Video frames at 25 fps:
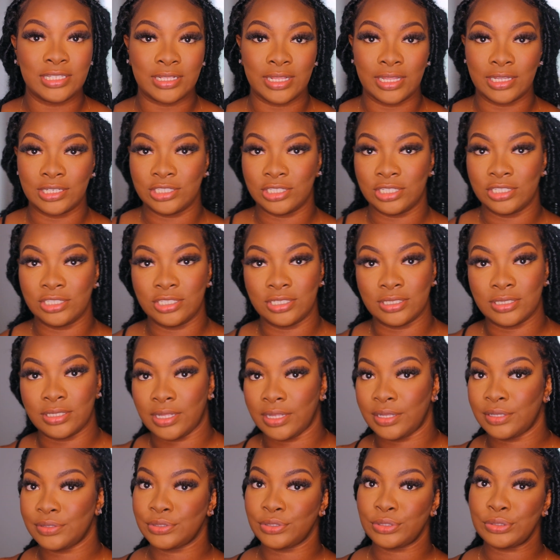look like shit just
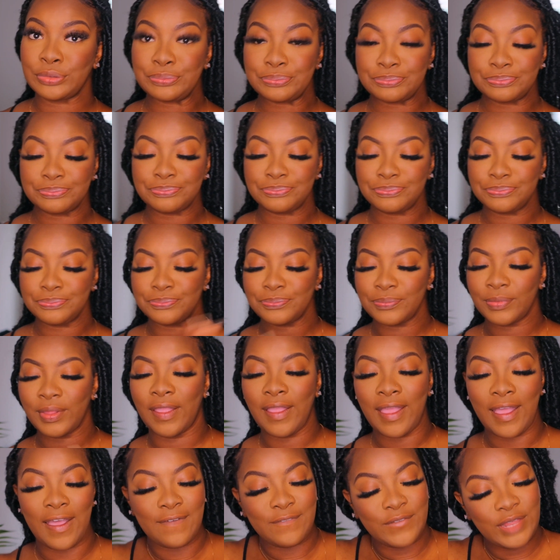now, so
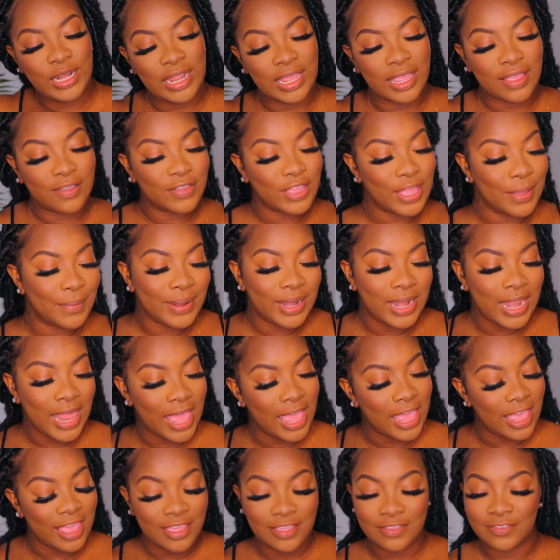I feel like I've come
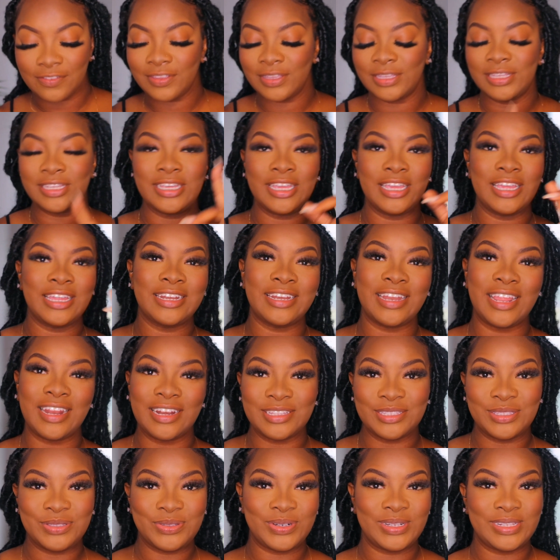alive. Now
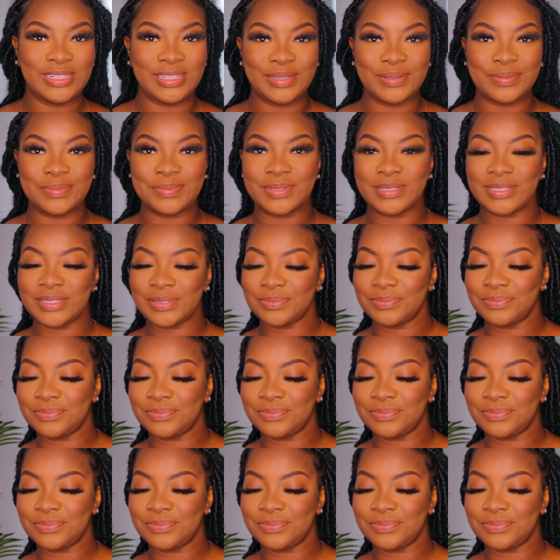let's do the lips.